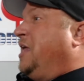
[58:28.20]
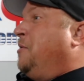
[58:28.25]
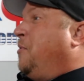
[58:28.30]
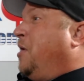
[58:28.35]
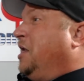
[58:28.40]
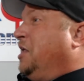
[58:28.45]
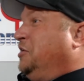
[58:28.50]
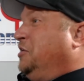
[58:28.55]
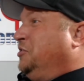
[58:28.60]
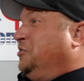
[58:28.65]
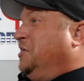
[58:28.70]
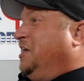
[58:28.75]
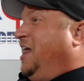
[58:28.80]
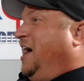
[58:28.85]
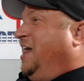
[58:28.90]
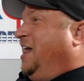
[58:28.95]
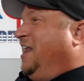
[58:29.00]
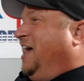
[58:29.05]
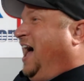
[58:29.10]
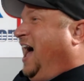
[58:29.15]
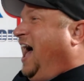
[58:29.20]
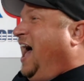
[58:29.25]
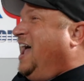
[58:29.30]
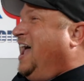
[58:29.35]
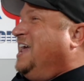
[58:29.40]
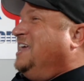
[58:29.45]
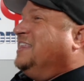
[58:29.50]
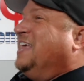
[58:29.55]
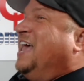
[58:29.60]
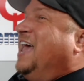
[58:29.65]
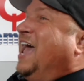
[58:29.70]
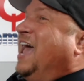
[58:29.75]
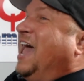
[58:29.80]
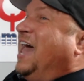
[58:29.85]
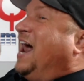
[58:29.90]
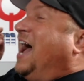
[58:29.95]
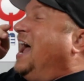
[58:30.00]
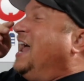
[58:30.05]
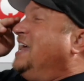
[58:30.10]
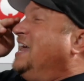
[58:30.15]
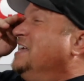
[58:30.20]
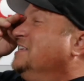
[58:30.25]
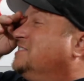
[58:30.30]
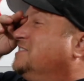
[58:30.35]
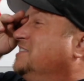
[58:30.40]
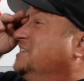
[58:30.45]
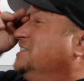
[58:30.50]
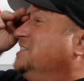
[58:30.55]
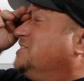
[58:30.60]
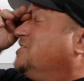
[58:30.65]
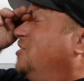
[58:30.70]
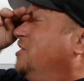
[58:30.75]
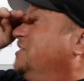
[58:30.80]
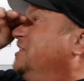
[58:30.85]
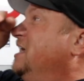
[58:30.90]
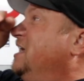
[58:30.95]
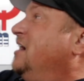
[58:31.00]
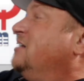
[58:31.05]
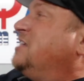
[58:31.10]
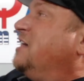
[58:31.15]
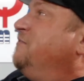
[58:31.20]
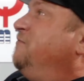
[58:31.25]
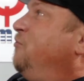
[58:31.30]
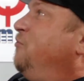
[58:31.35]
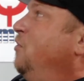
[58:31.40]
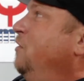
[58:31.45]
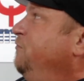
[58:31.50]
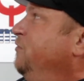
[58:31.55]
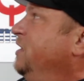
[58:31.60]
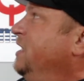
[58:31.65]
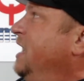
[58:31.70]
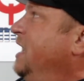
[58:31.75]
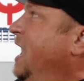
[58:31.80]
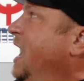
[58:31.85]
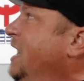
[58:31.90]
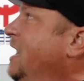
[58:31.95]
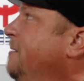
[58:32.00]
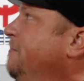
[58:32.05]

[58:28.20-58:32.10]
They want to do it on a height, and I instantly started thinking. I was like 4 foot 9.